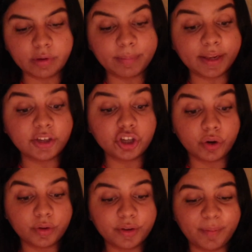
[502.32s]
we made a
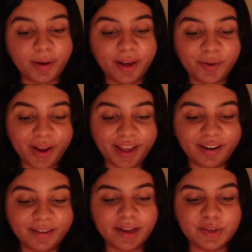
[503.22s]
joke about
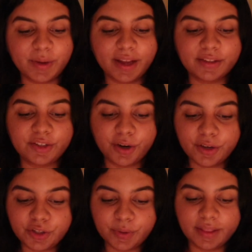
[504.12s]
Henrietta, as we had
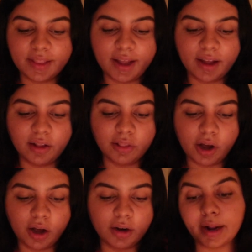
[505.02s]
started doing that a
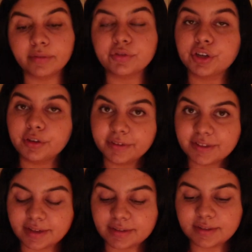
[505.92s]
lot after her
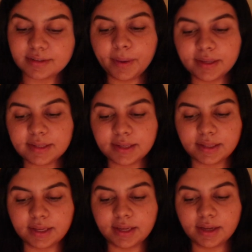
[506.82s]
visits.
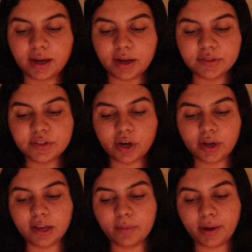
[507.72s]
Basically, us
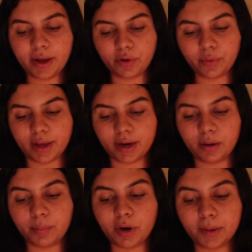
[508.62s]
talking about
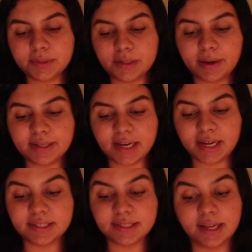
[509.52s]
Henrietta prompted my
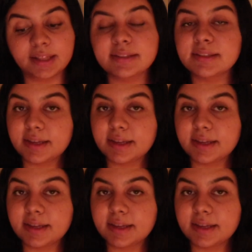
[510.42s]
dad to tell us